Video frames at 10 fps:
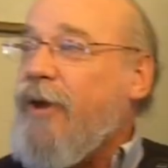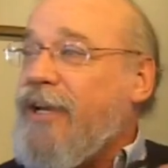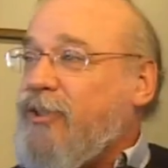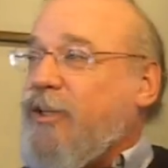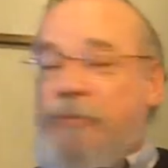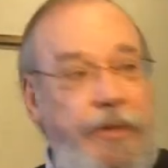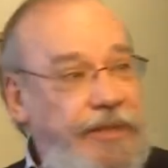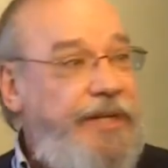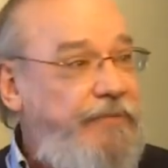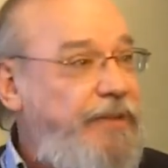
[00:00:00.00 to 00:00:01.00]
if you actually
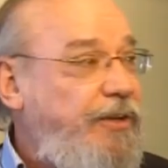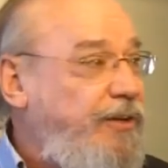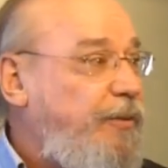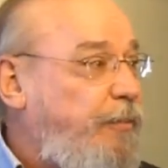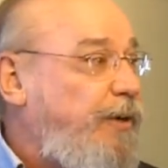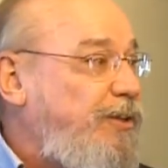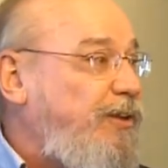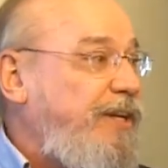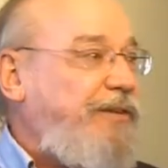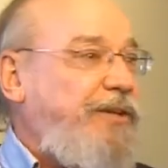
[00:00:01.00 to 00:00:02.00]
believe that there's a
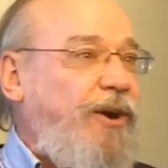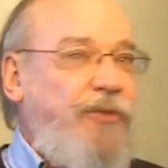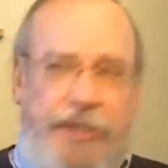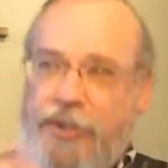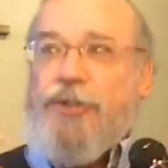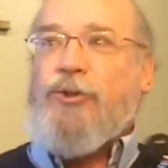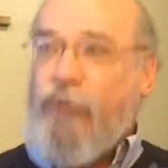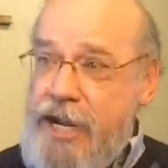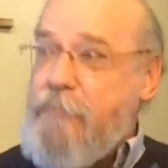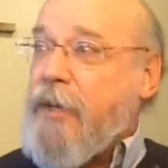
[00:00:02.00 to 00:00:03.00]
personal evil, you go, this is
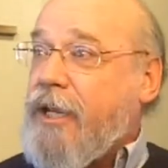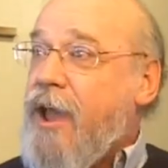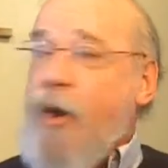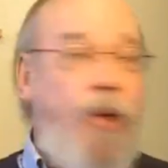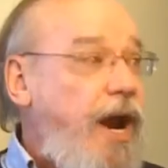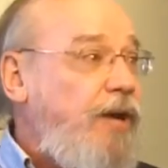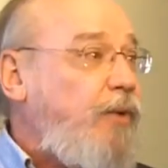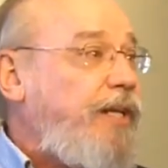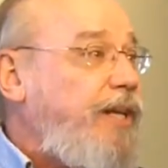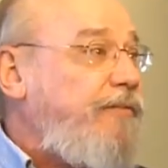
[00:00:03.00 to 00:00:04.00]
creepy. Why
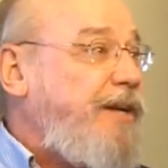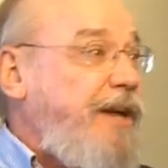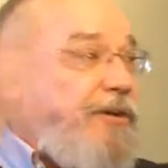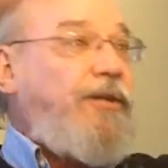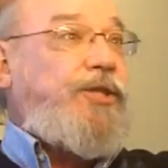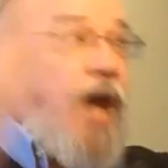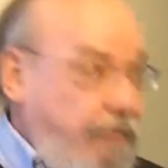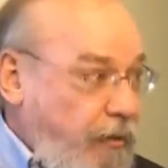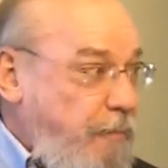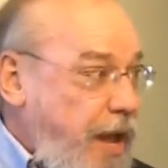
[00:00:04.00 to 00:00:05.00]
are we living under
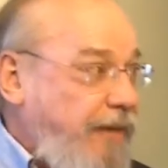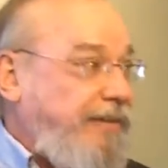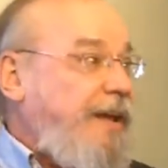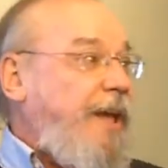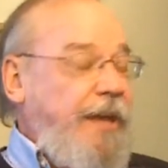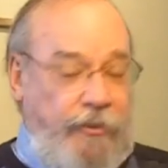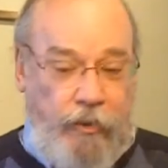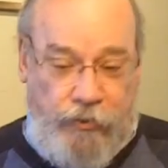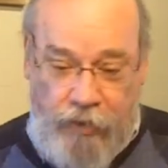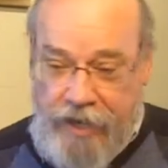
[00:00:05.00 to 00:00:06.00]
Devil Mountain
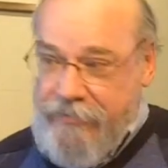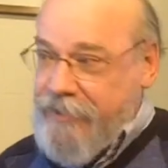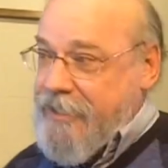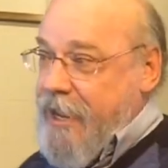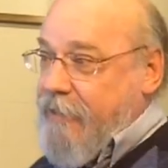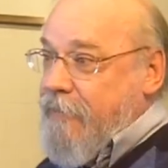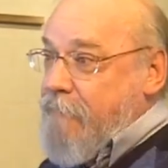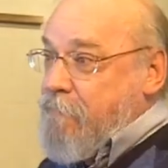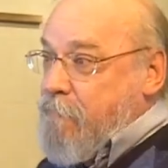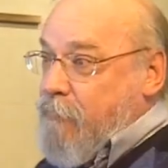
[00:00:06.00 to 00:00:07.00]
and we're driving
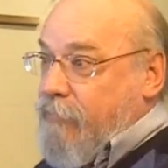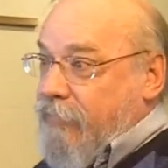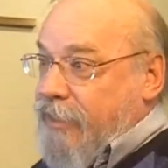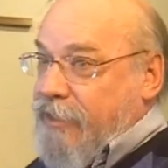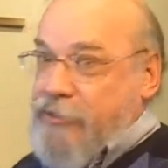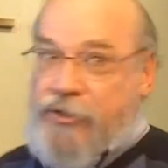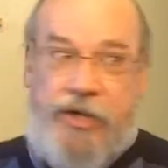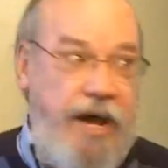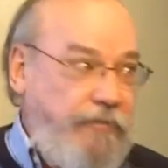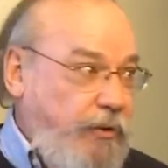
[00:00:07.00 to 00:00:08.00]
down
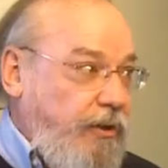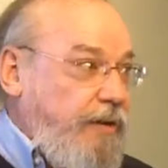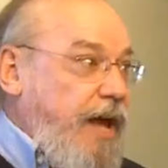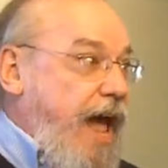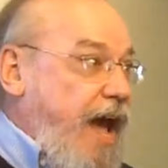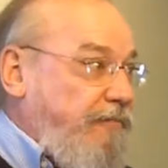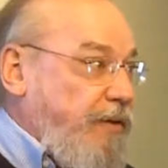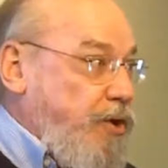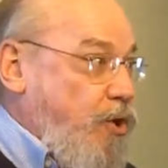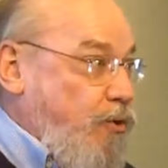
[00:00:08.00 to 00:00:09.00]
Devil
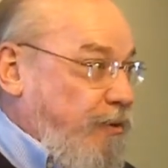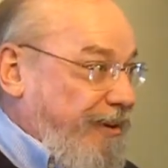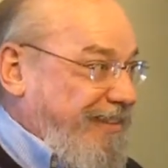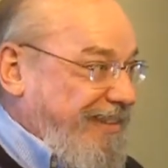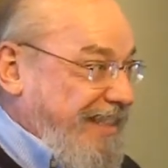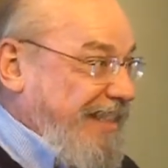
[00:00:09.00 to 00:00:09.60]
Avenue?